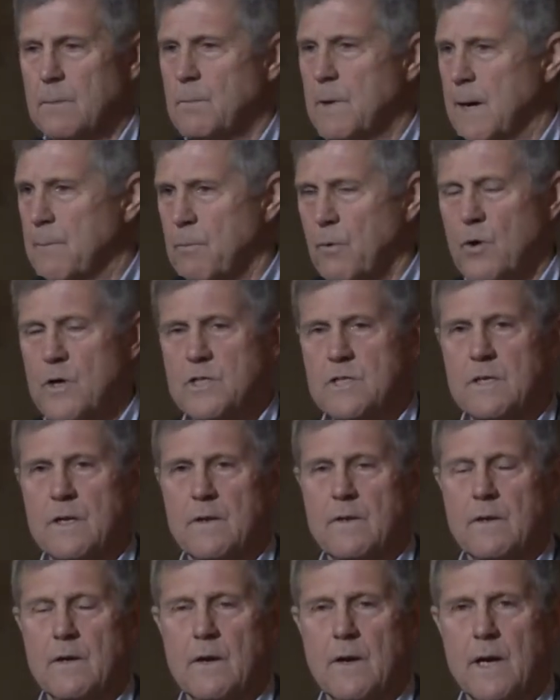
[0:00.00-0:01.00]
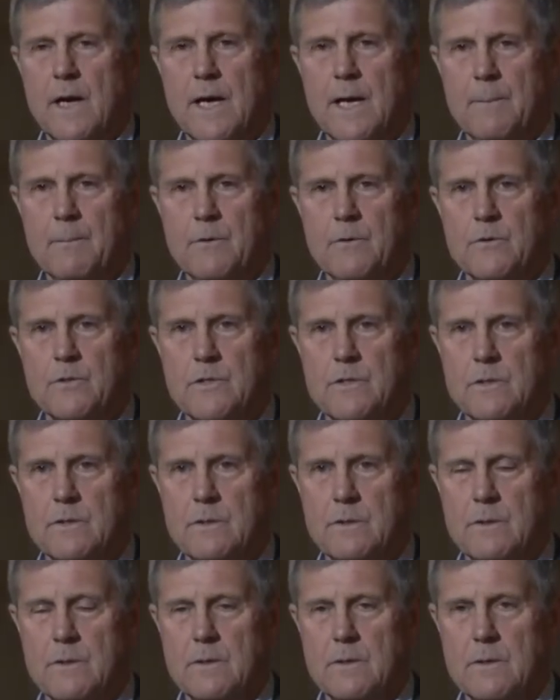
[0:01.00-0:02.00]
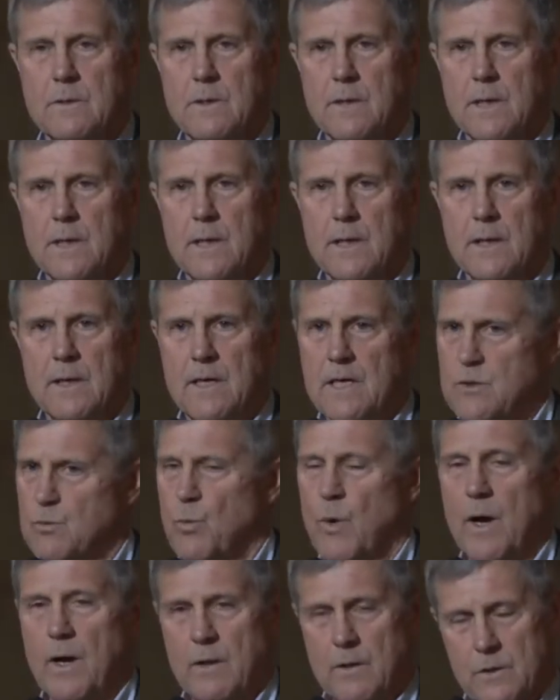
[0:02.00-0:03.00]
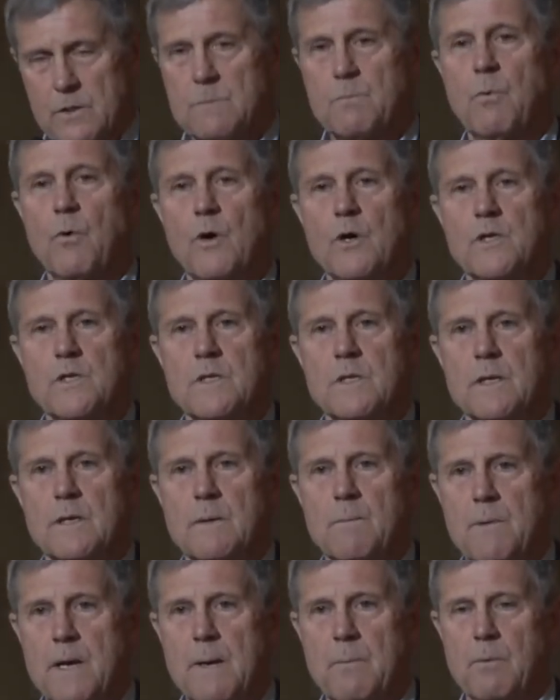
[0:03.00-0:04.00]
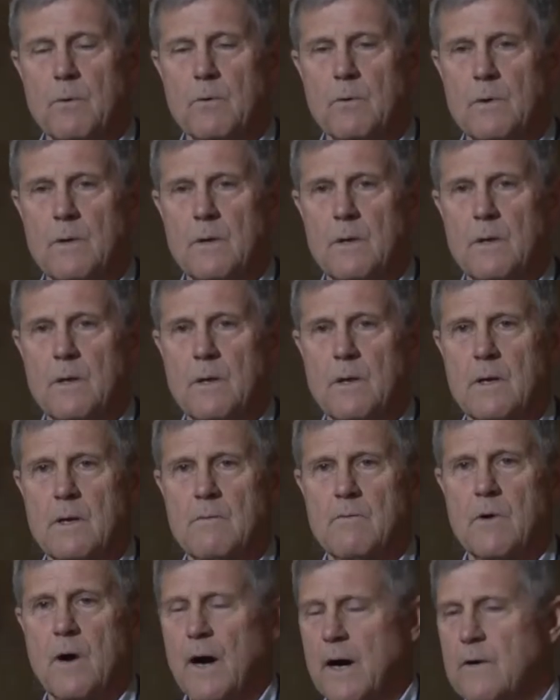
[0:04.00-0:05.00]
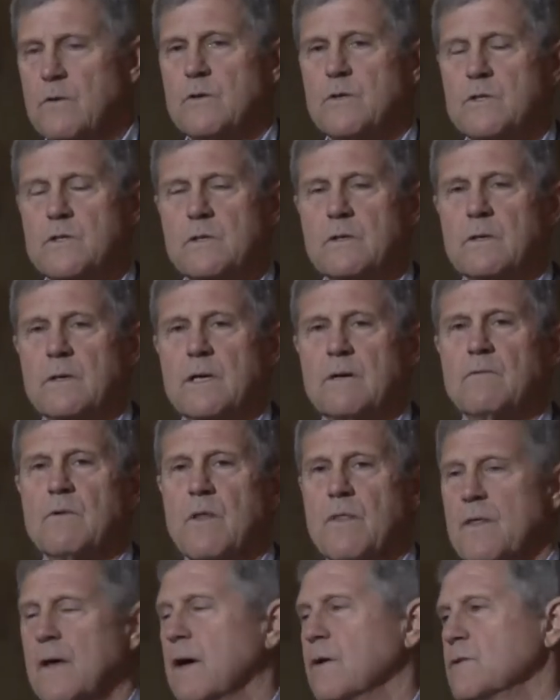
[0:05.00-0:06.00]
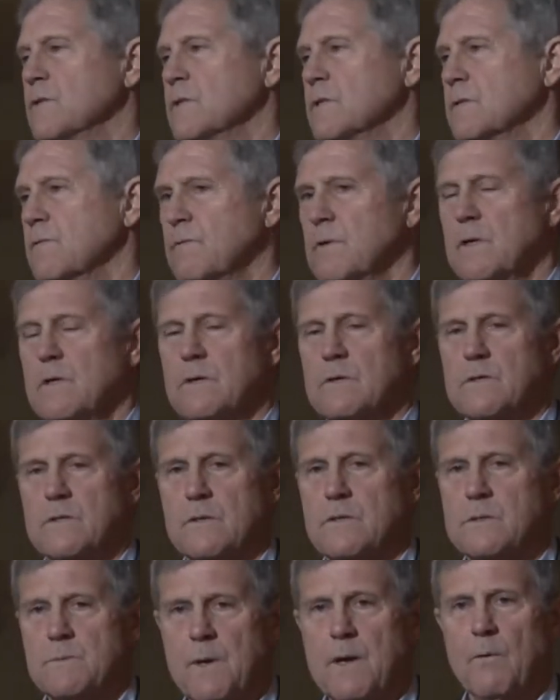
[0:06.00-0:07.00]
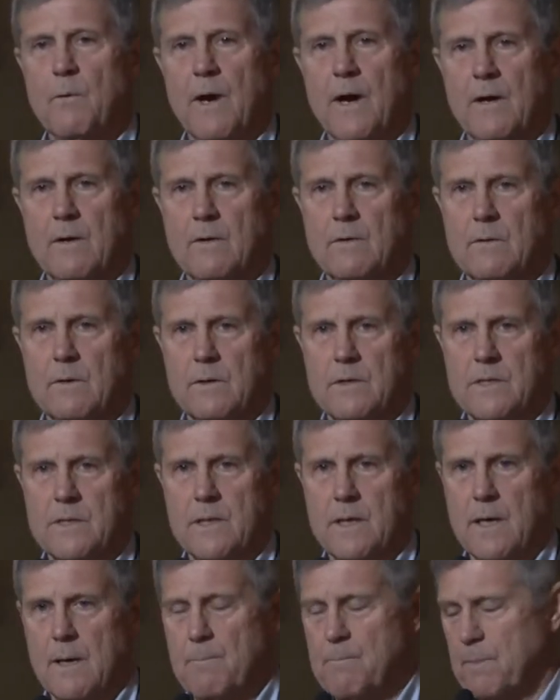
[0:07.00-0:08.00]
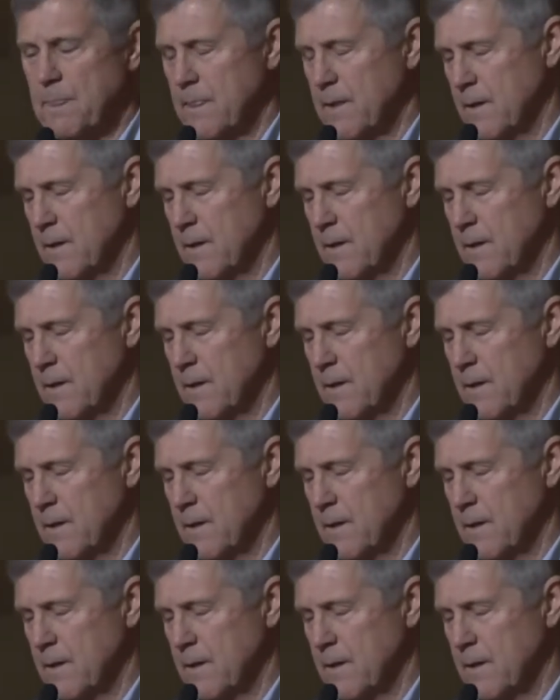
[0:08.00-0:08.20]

by poisoning their animals, as well as poisoning the people for hundreds, even thousands of years. So it's been around a long time.